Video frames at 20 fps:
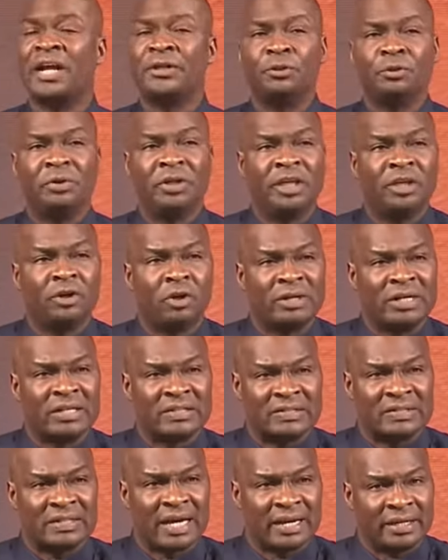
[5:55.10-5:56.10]
you need
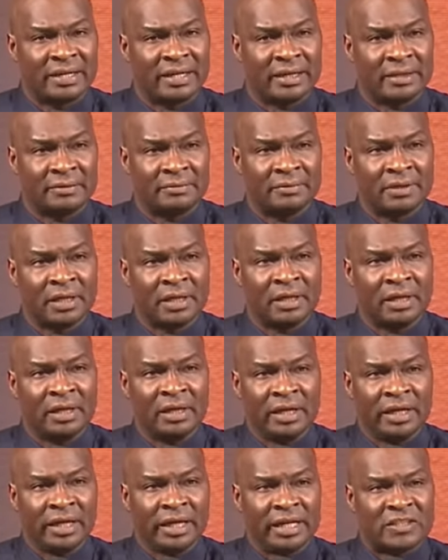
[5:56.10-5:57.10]
understanding.
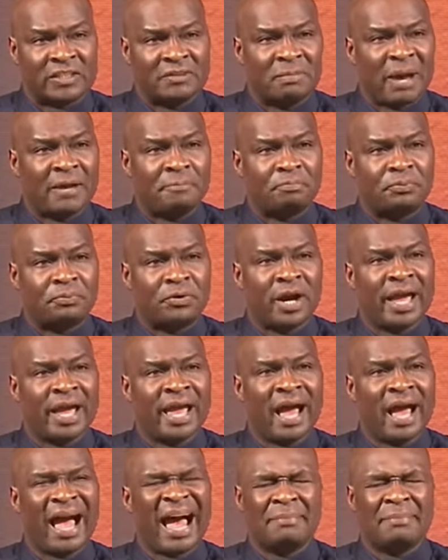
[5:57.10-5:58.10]
It is my
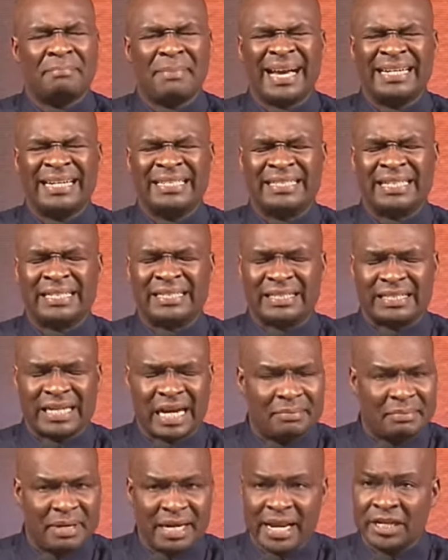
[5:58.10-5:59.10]
prayer and my
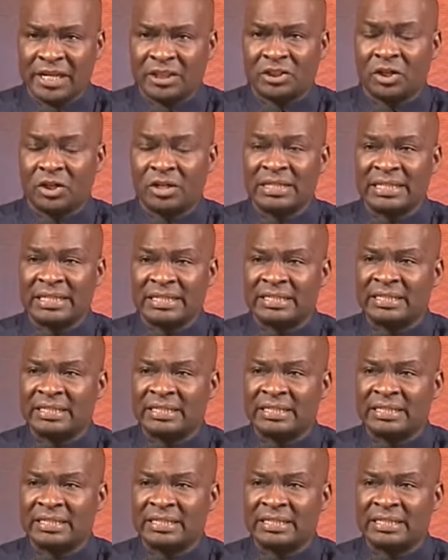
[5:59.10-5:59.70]
determination this